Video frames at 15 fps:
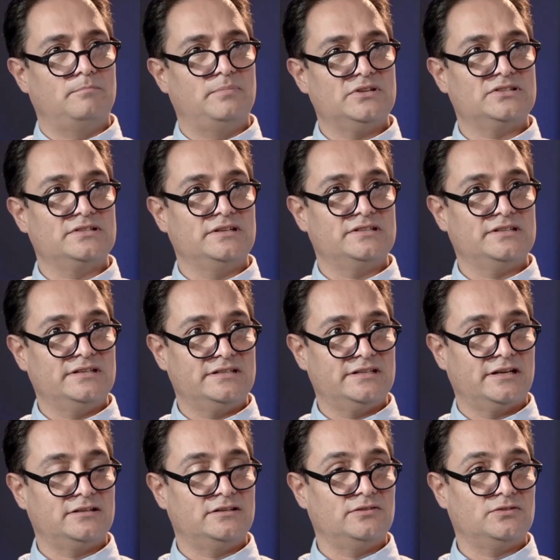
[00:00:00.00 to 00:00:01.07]
business
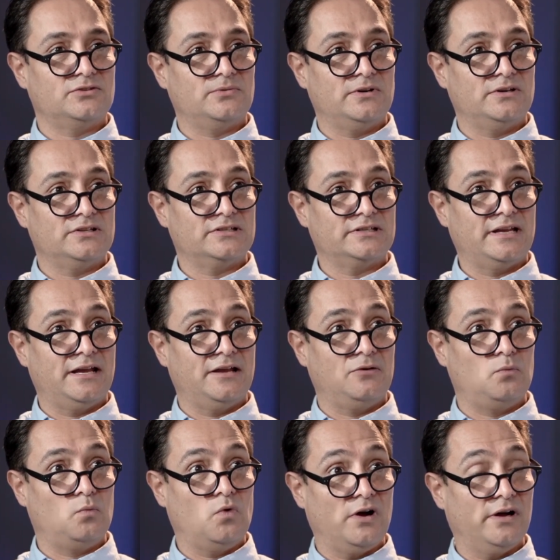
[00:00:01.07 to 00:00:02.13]
executives to
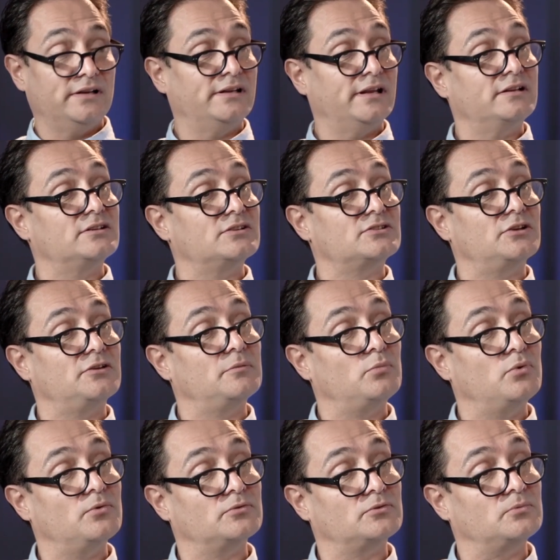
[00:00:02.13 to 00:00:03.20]
understand why data is so
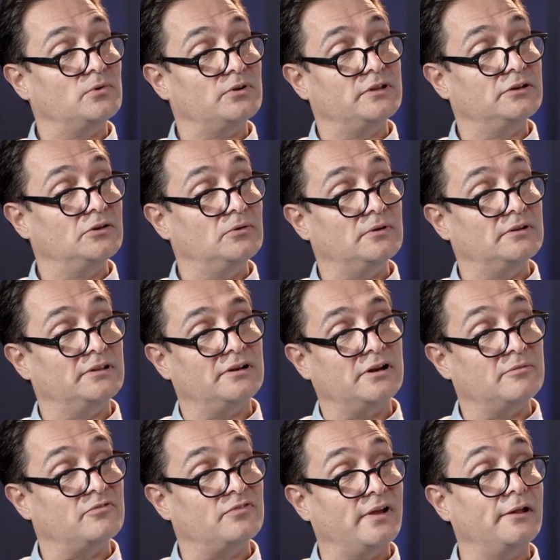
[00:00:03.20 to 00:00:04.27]
important to what they're doing, then
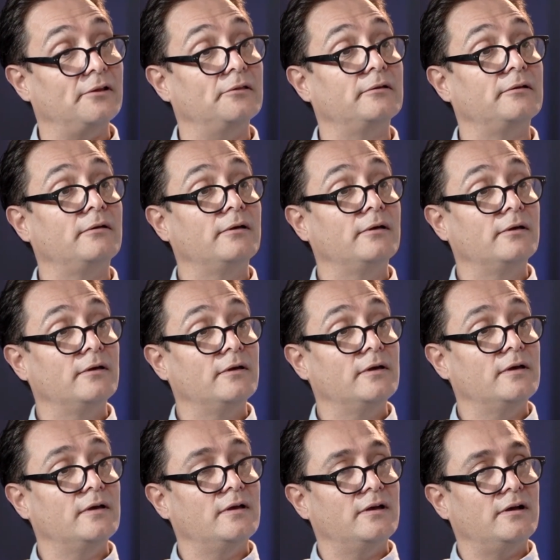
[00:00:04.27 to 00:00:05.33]
I'm failing.
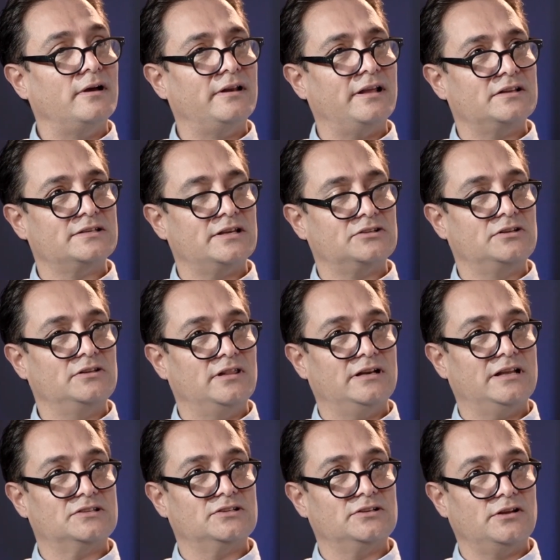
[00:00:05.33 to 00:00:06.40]
And that's actually the
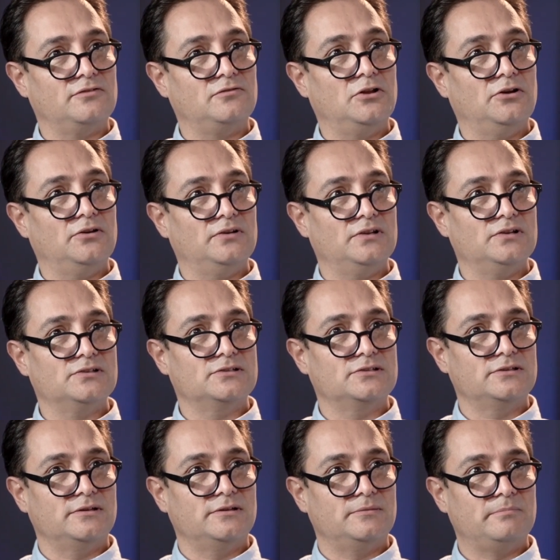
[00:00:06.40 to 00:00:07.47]
lesson I've learned, is
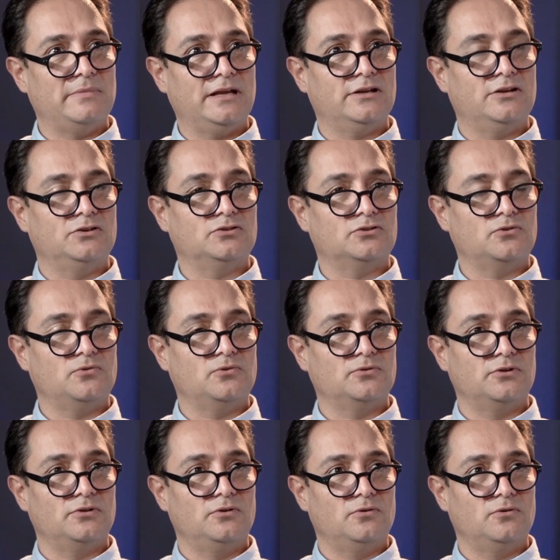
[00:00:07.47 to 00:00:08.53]
making sure
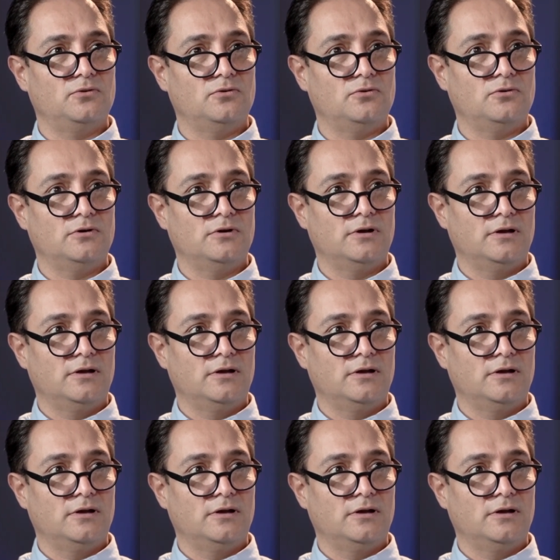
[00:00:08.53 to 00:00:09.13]
that you're